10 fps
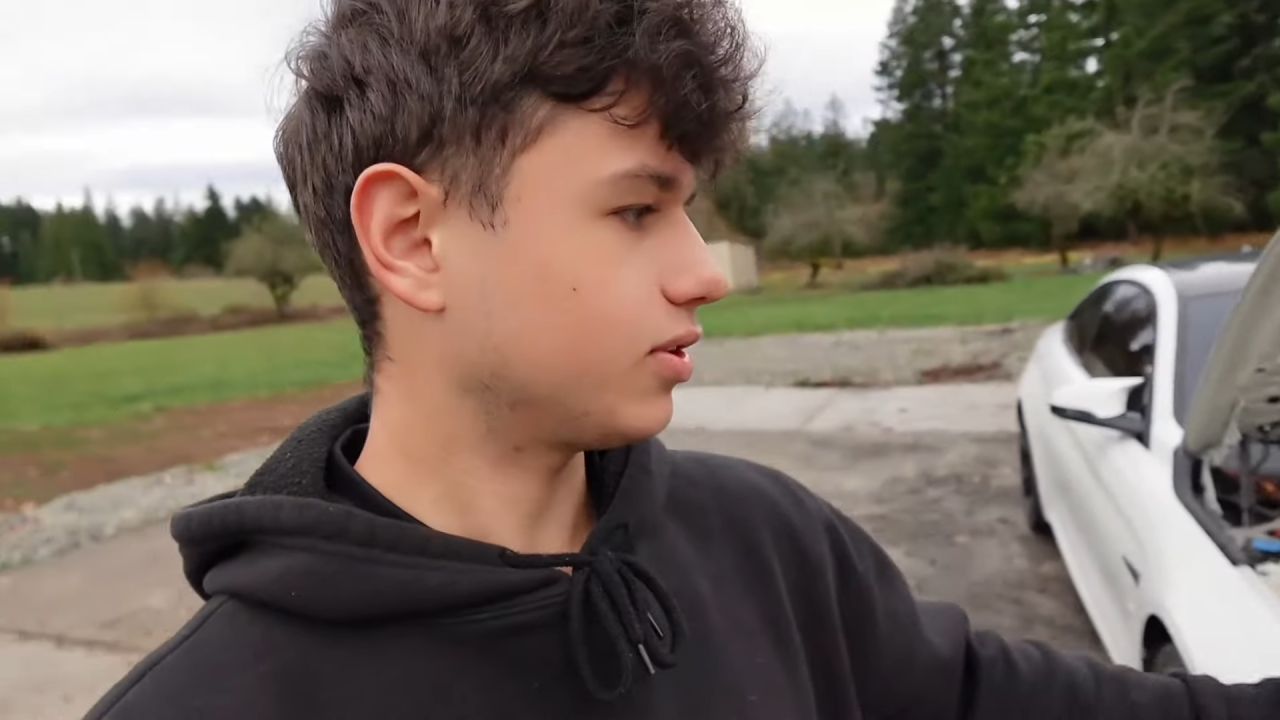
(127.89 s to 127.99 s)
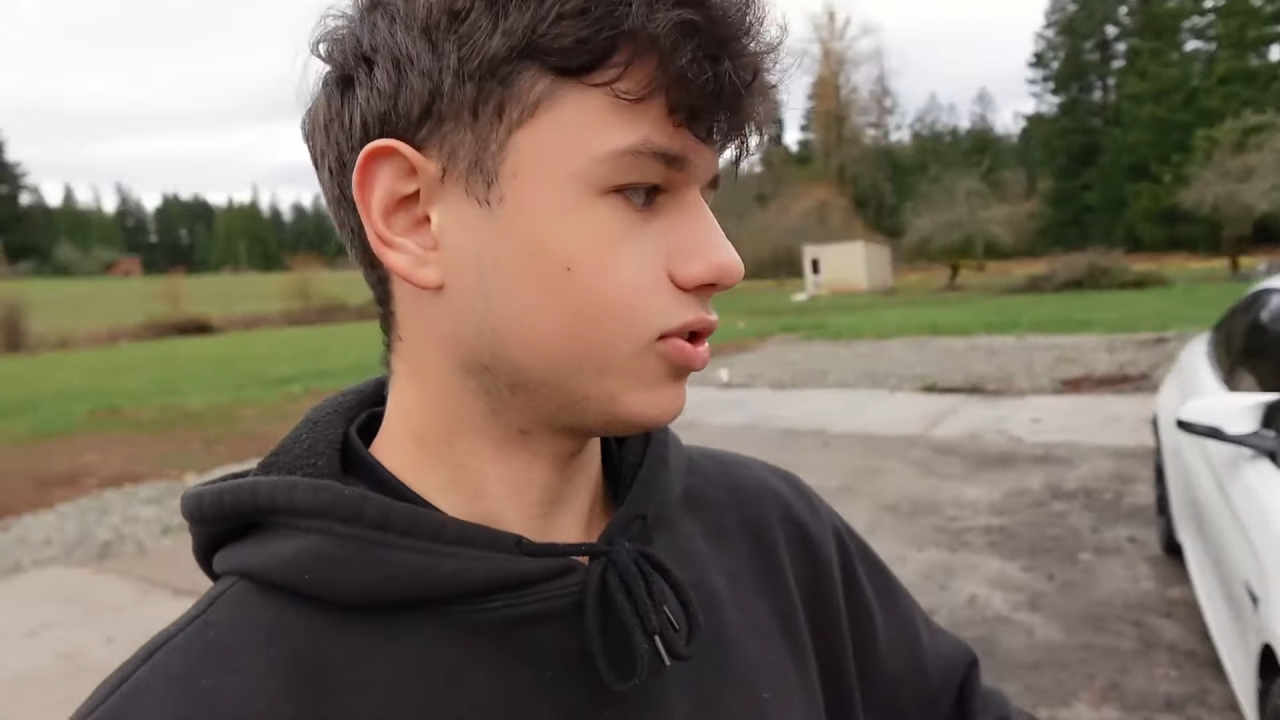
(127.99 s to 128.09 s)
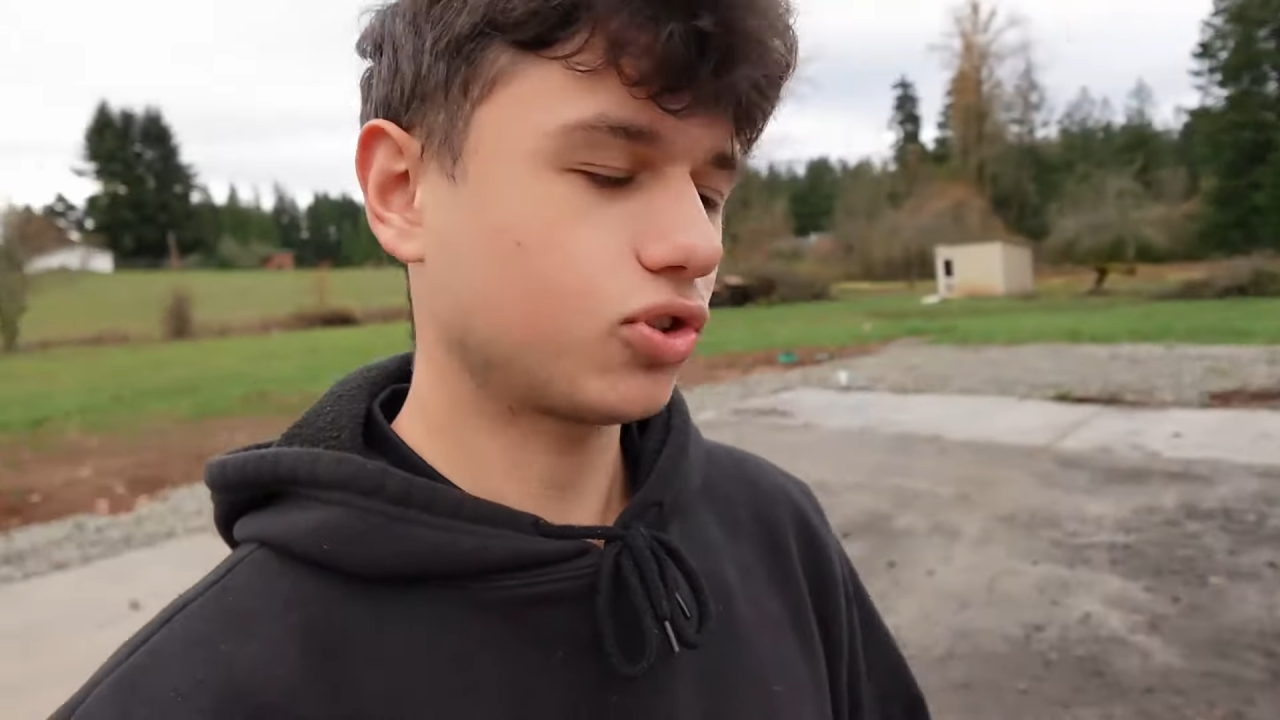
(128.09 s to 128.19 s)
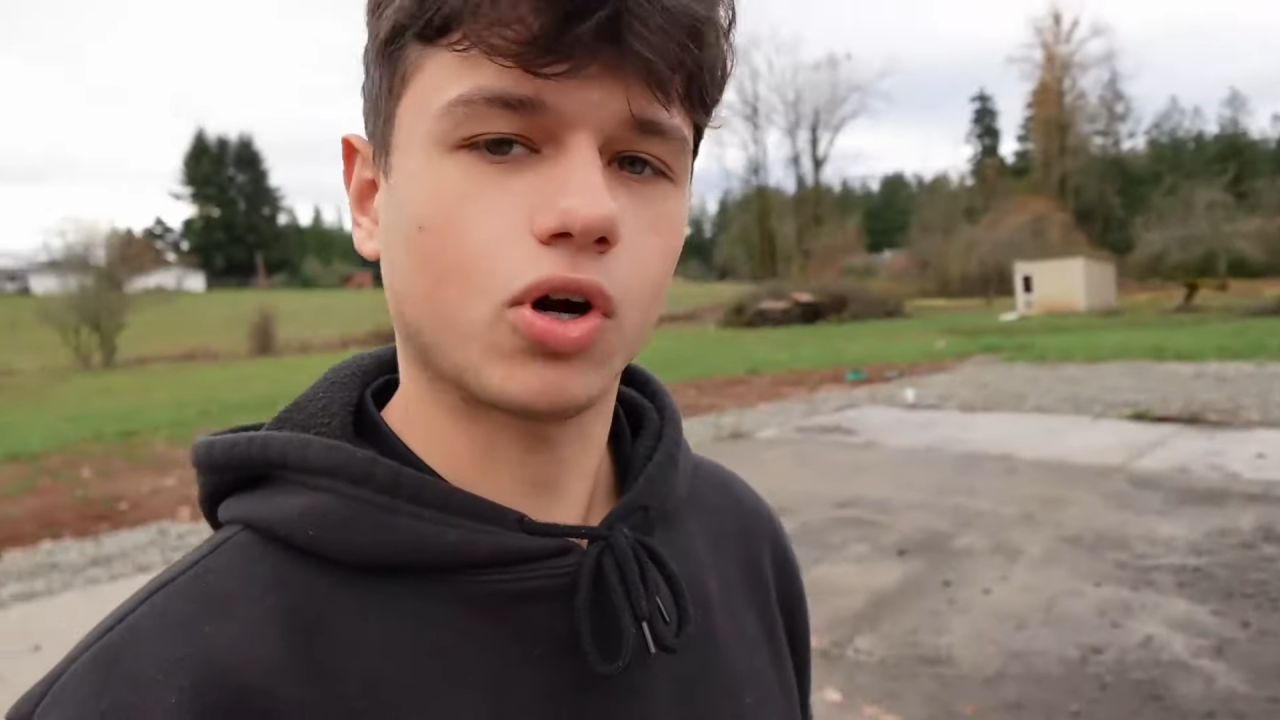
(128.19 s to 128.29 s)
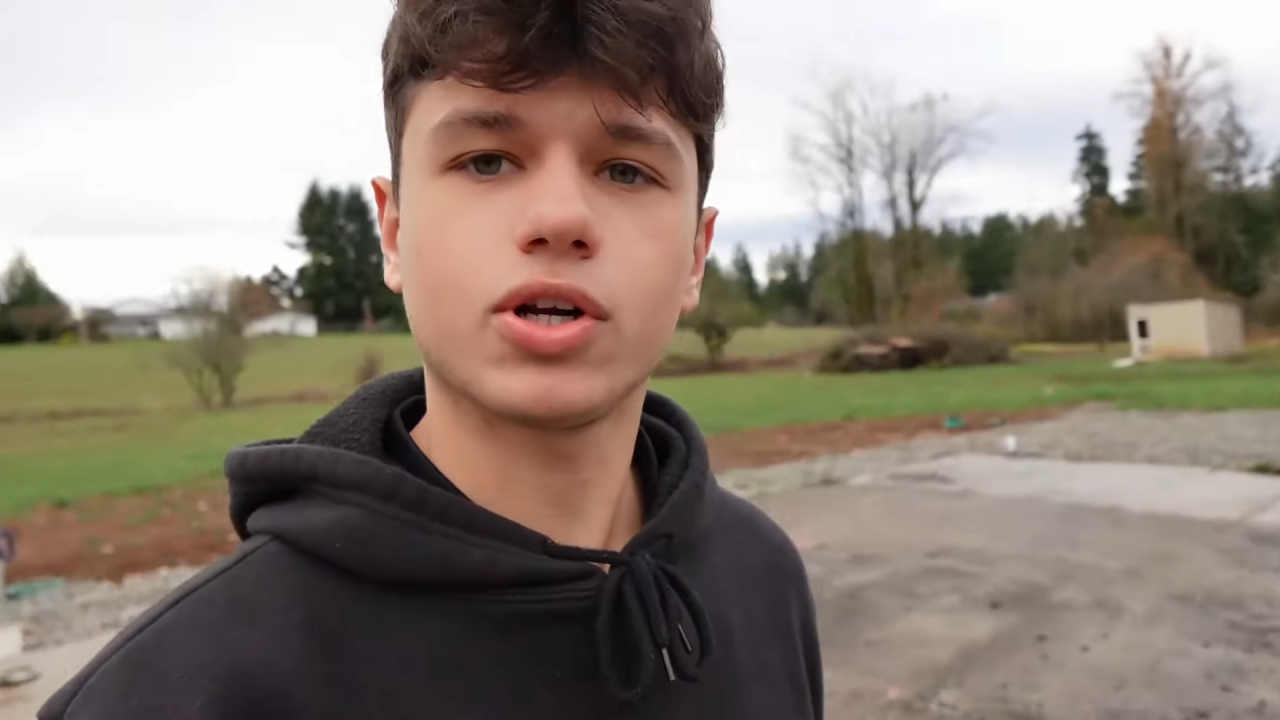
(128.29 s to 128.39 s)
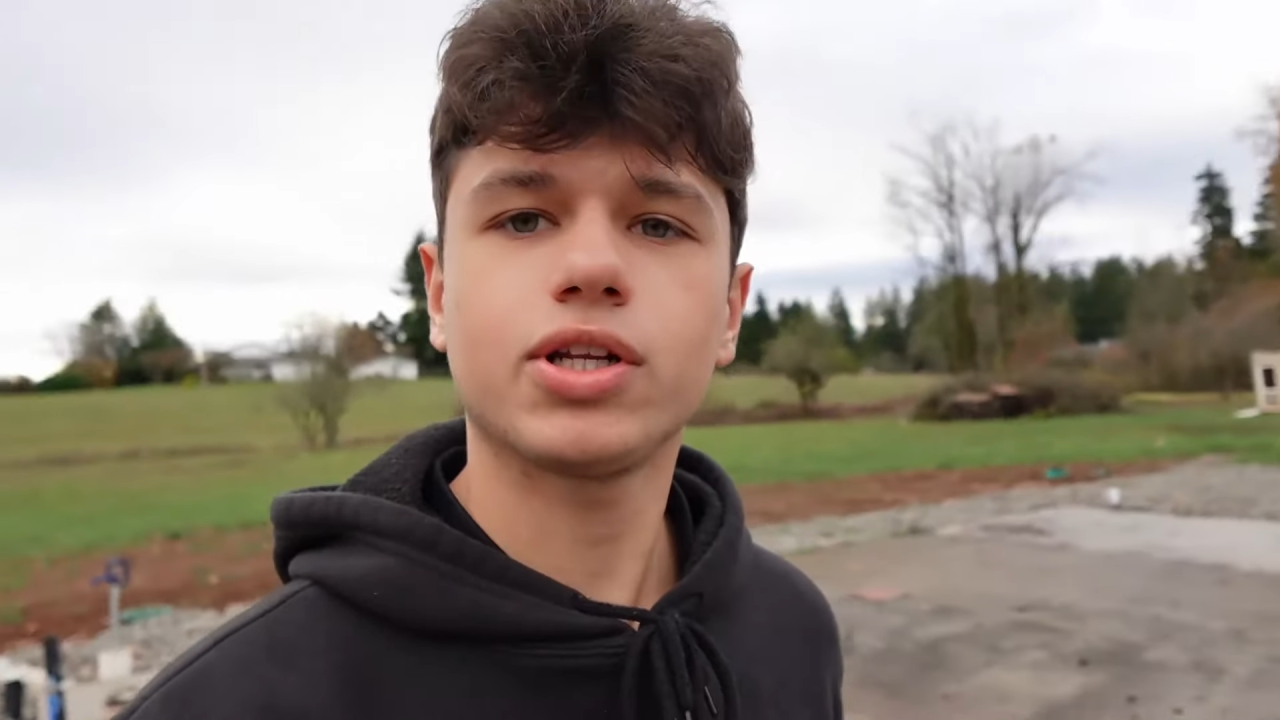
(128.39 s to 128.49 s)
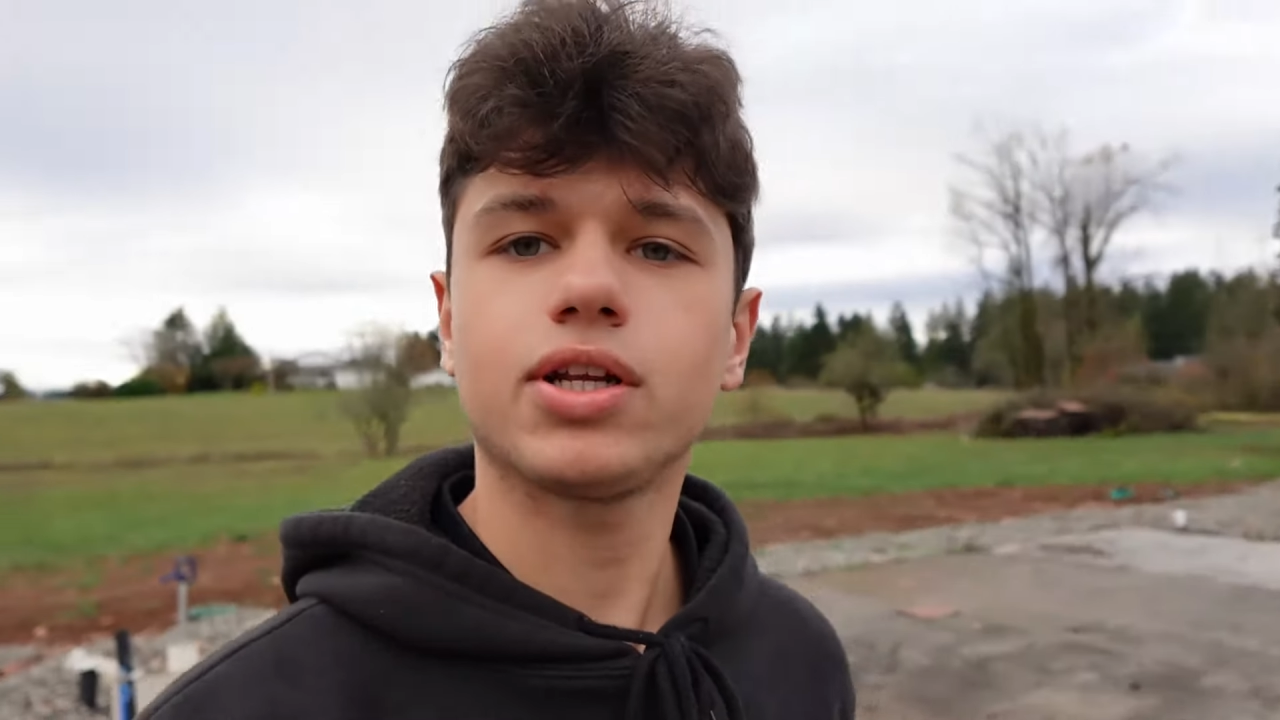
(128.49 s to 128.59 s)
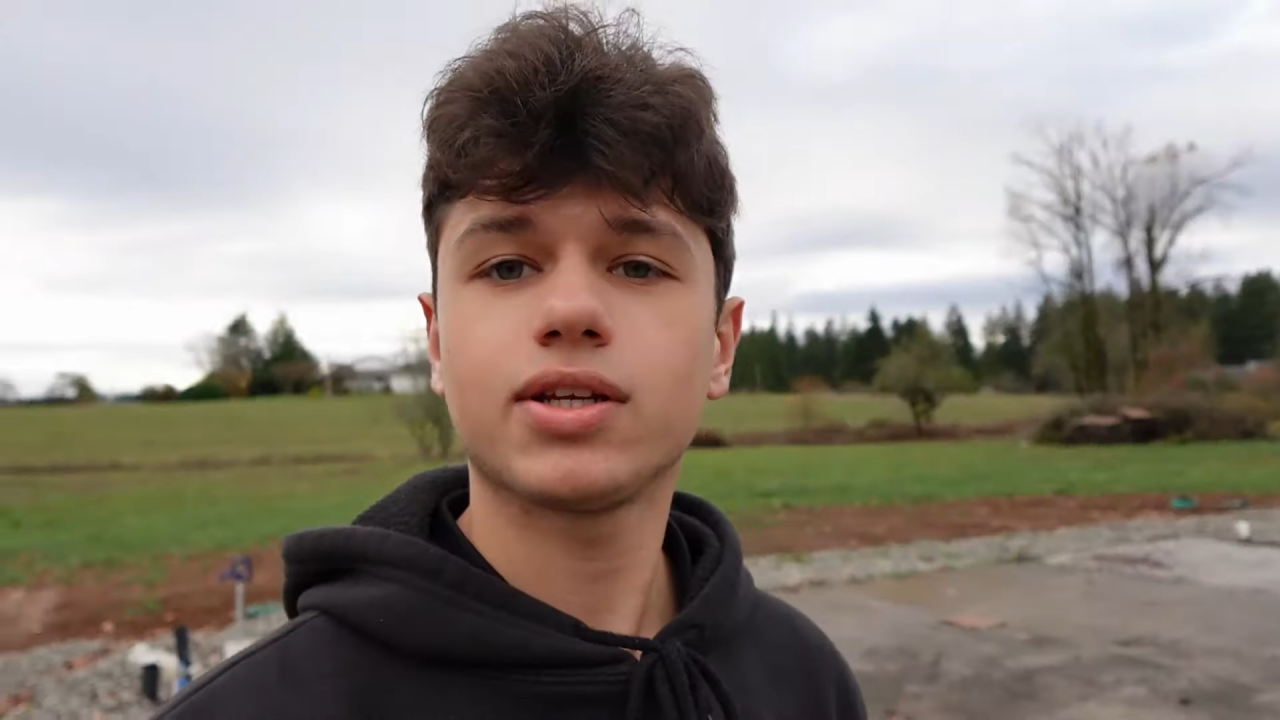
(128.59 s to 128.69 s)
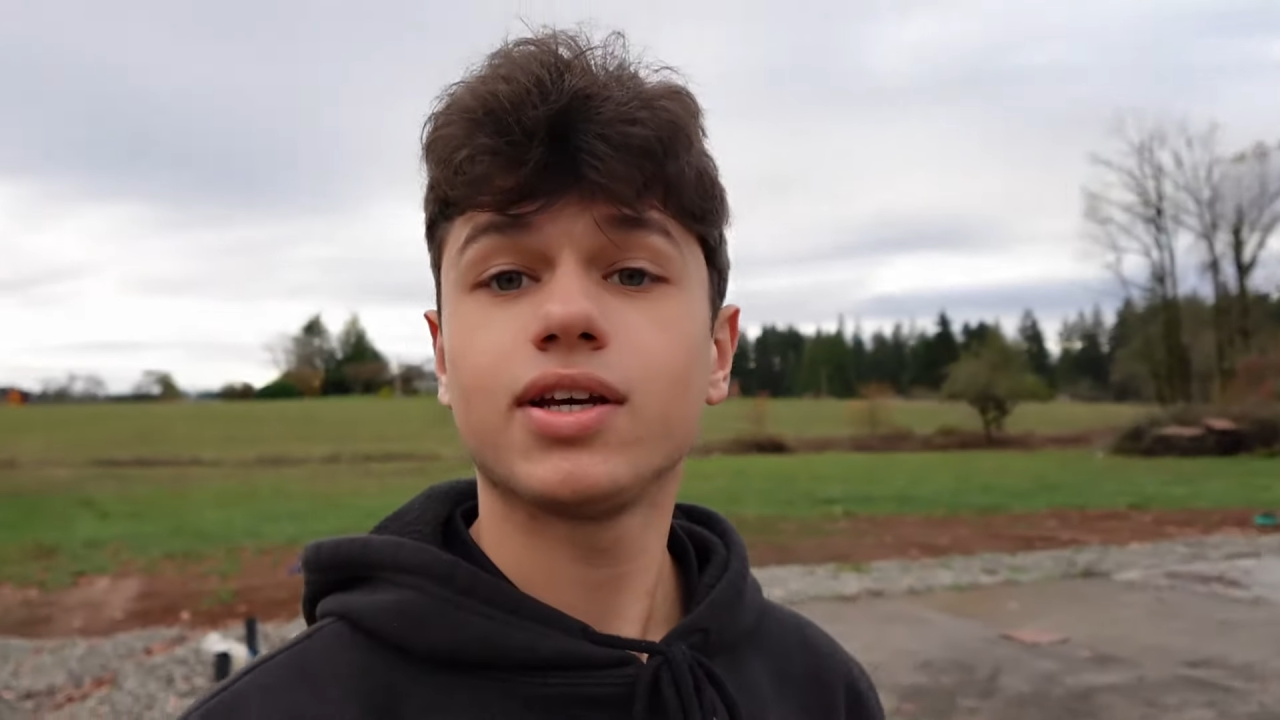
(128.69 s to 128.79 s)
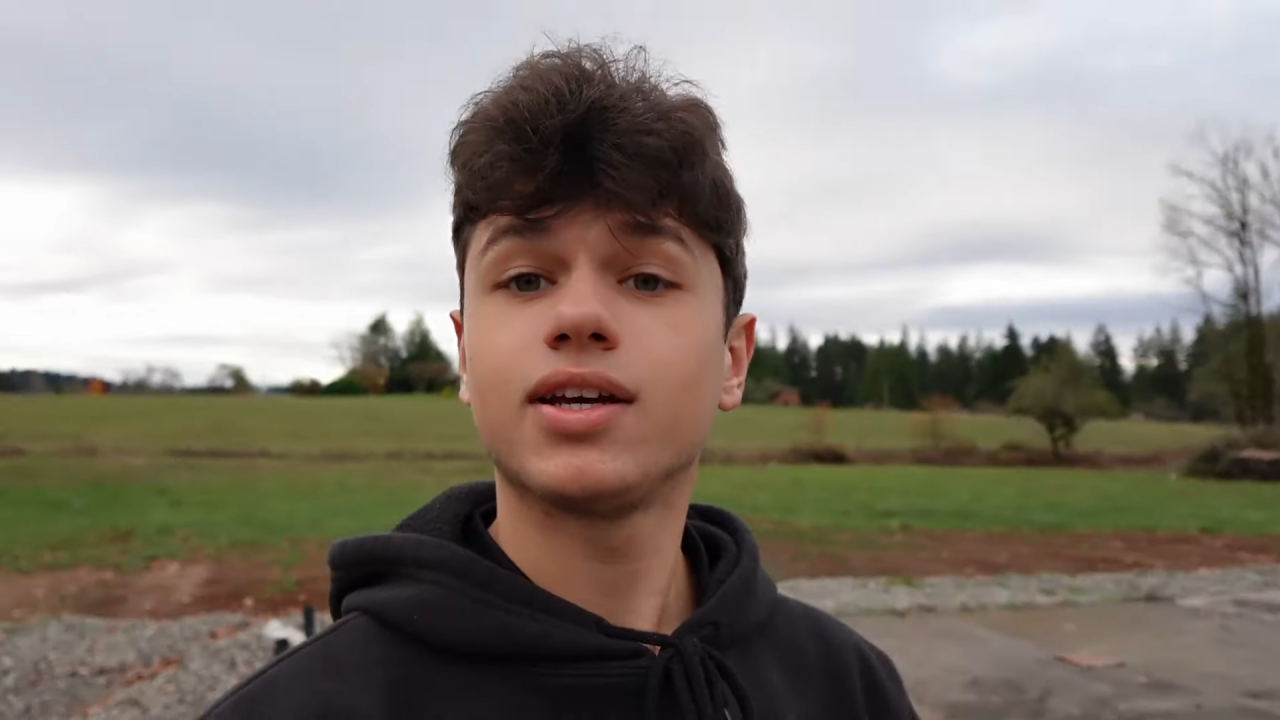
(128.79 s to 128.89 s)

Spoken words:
started it,